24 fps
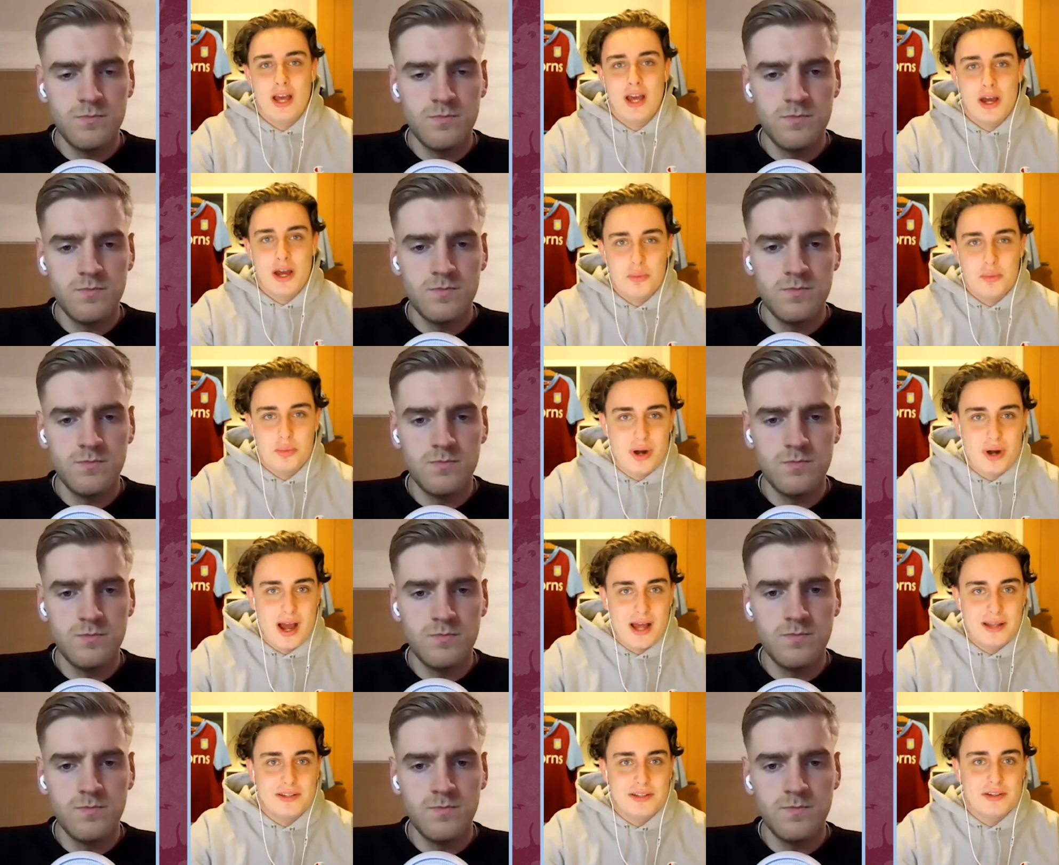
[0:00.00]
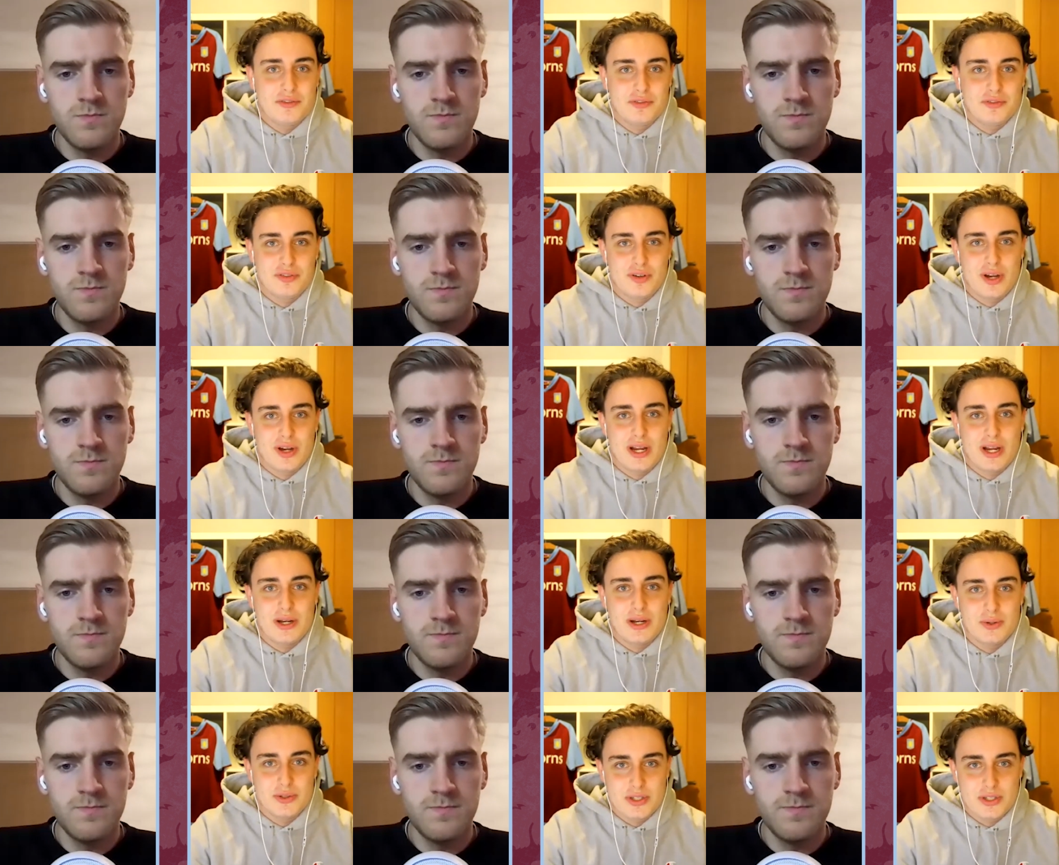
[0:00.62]
Speaker 1: Brad
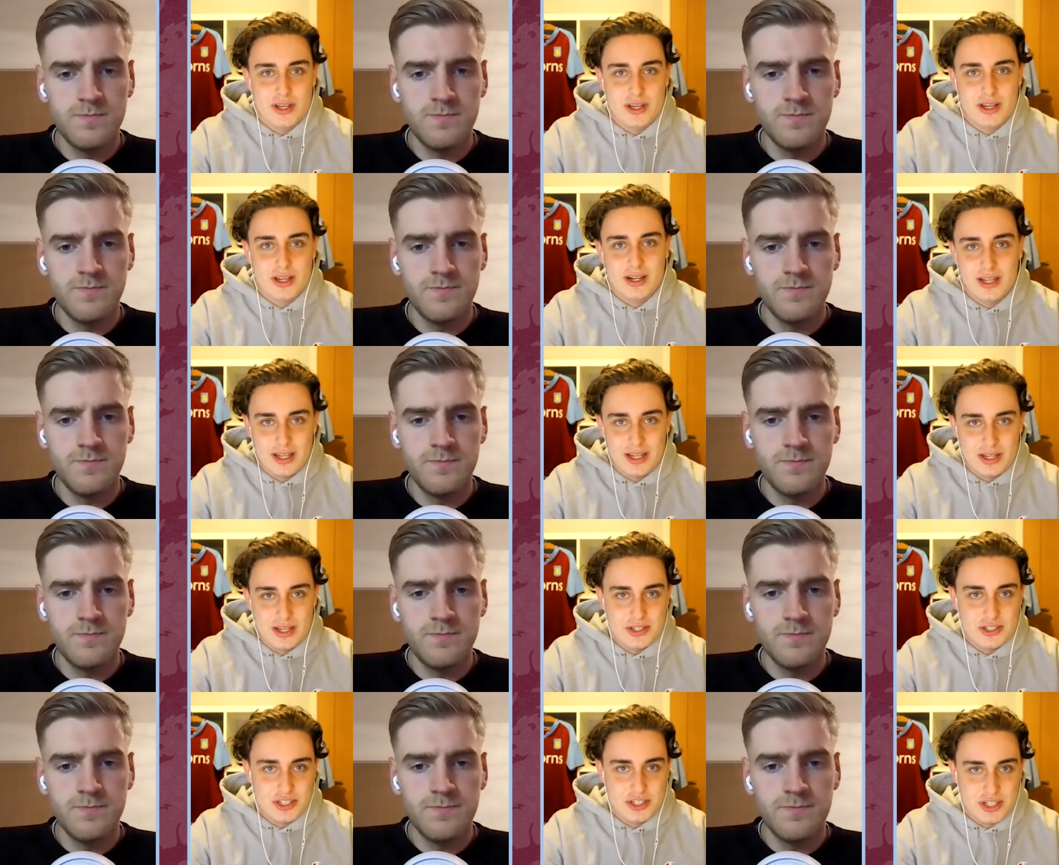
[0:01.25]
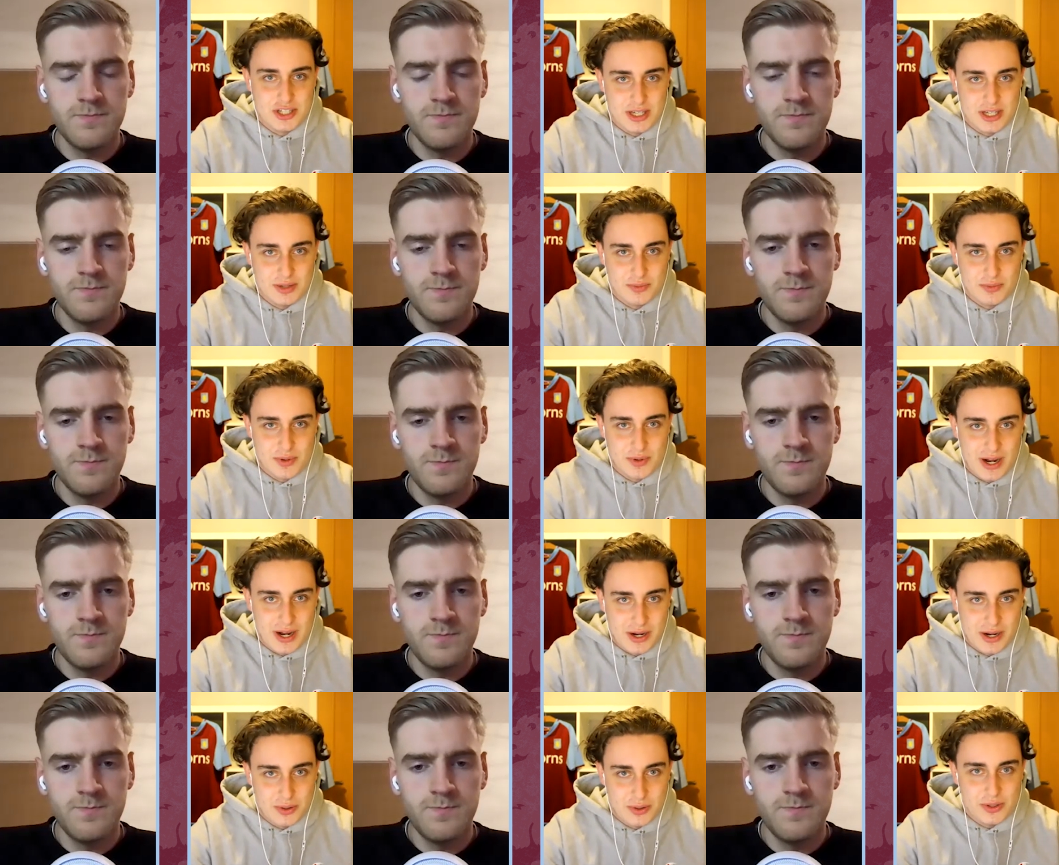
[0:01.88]
Friedel's clean sheet
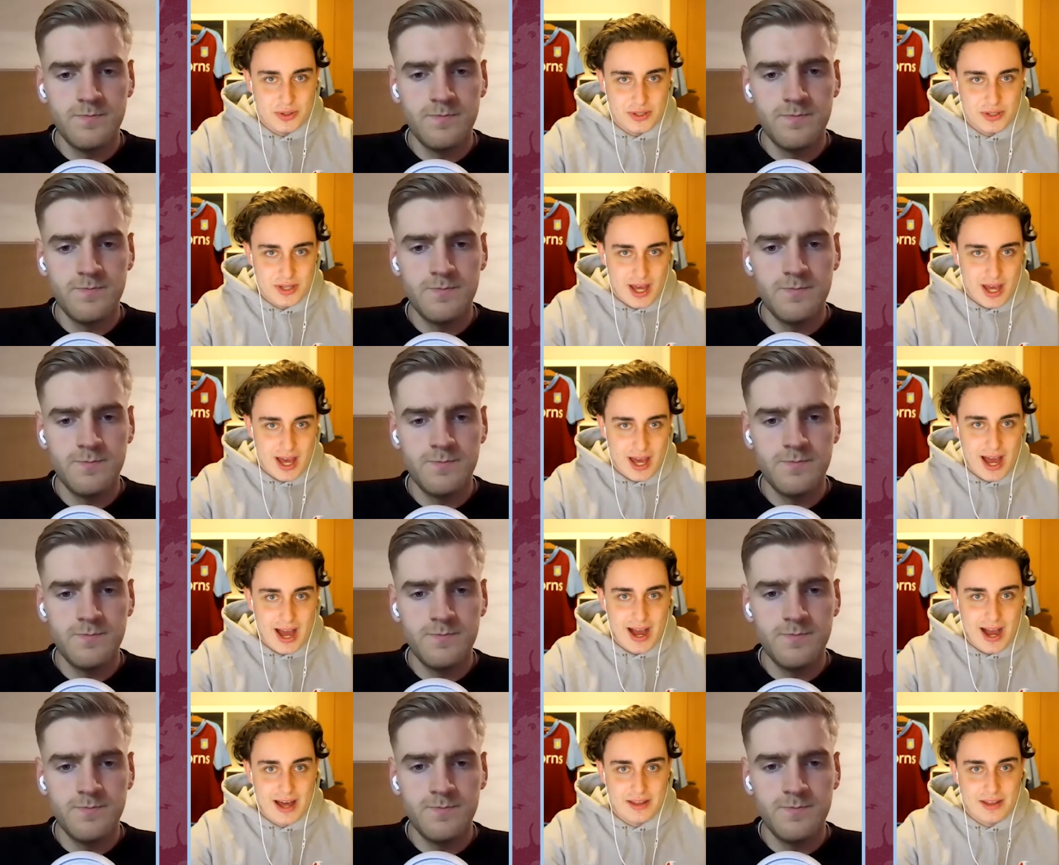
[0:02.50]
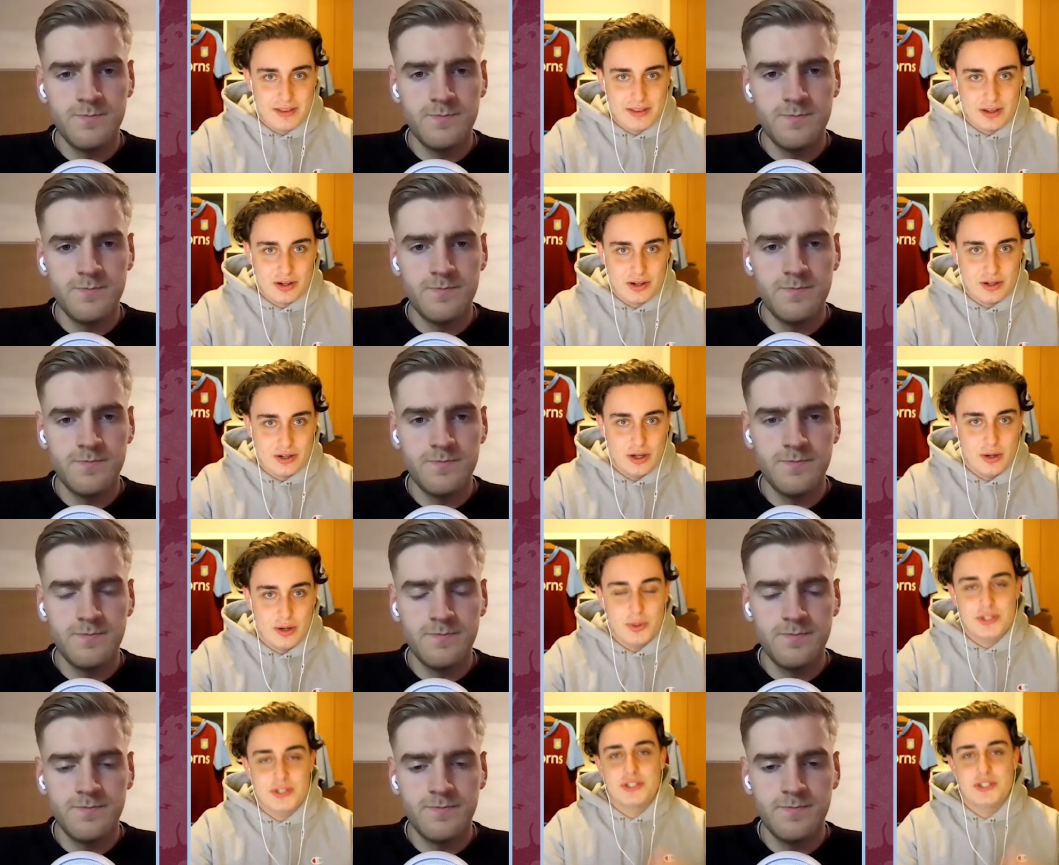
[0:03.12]
record at the
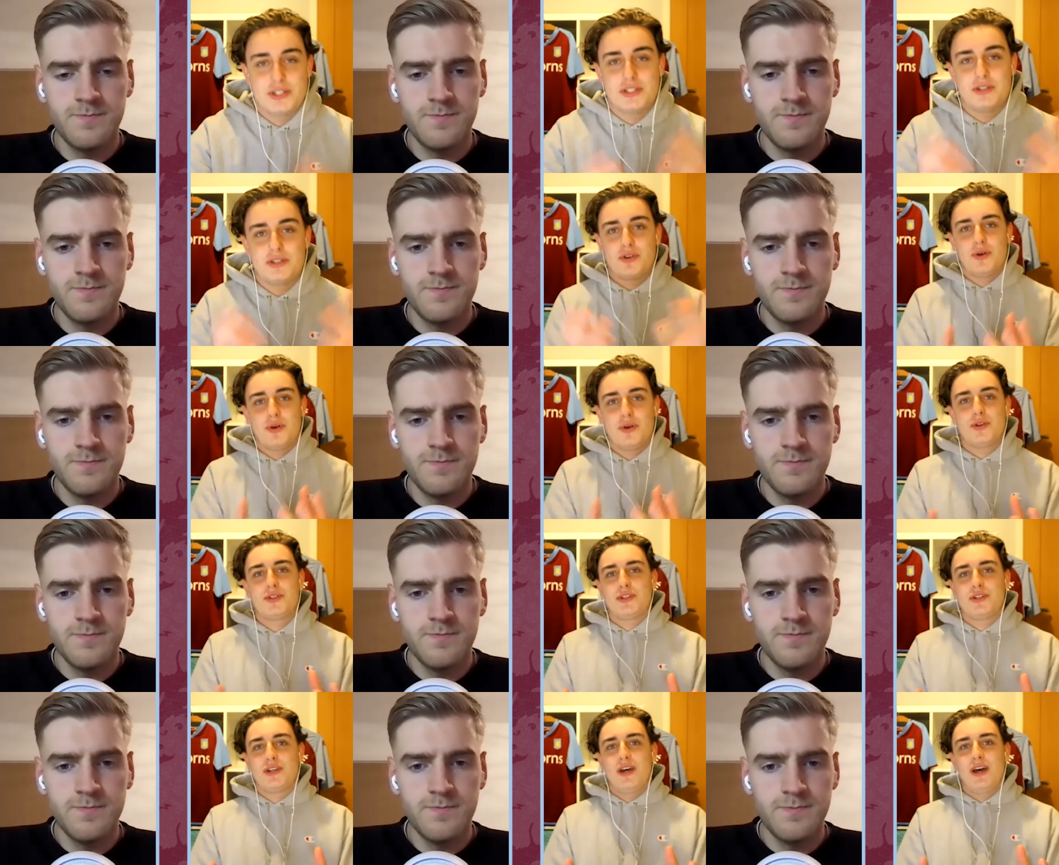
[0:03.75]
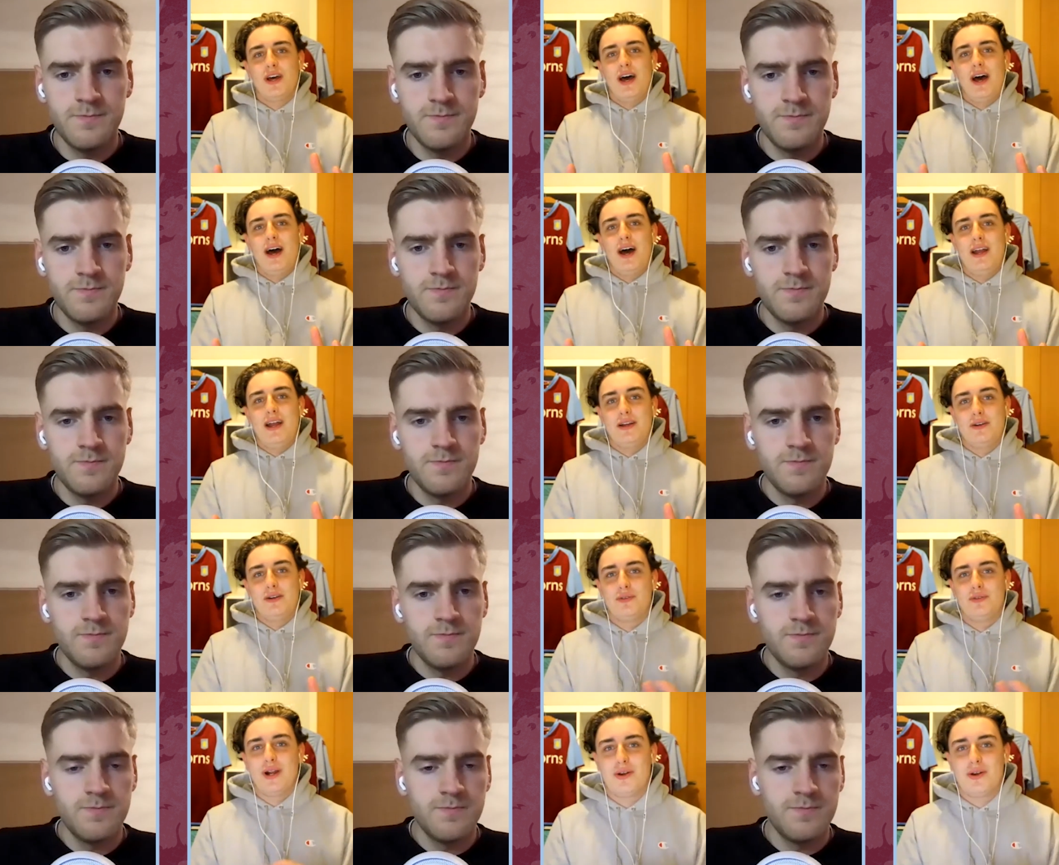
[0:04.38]
club, which is, of course, a
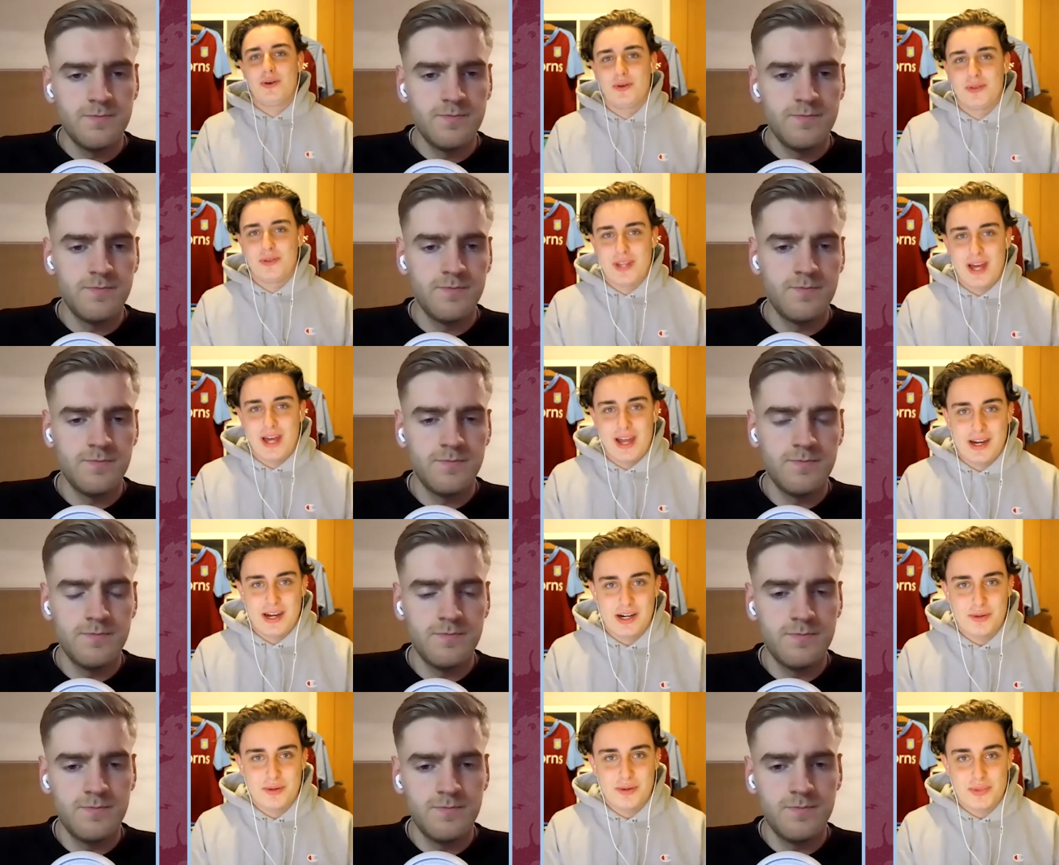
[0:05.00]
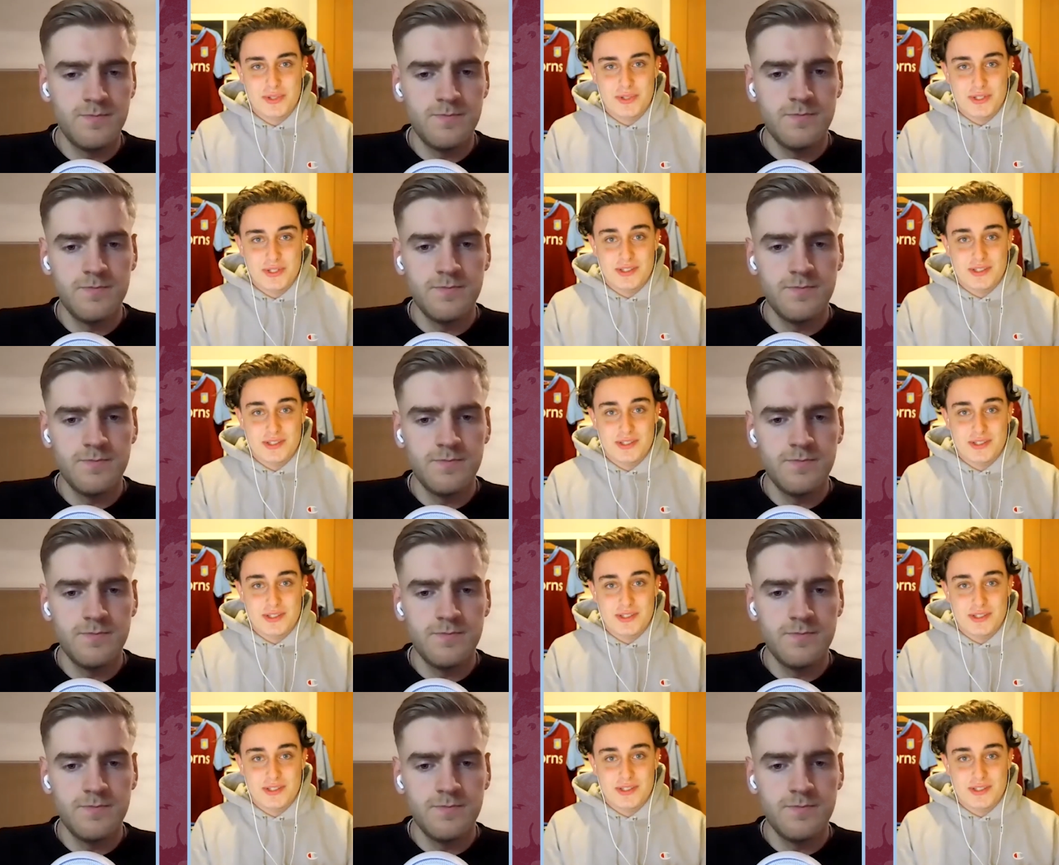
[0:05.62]
record that encompasses